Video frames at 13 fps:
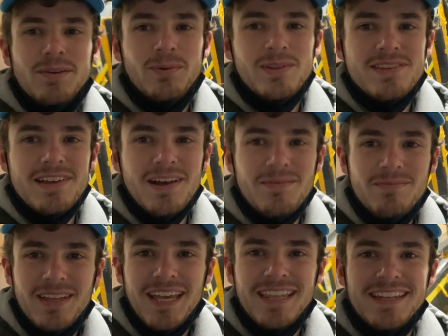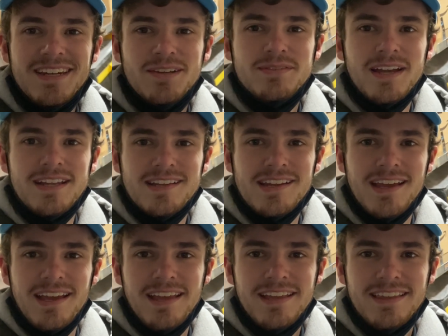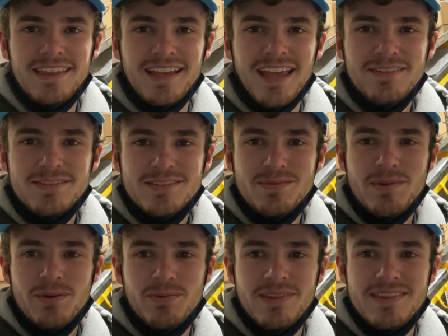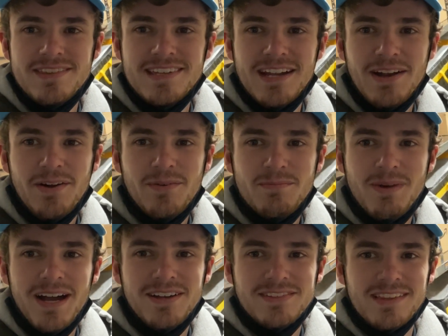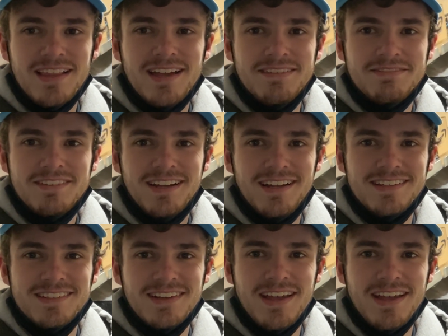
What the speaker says: What's up? In the new van today. They gave it to me with 0 miles left until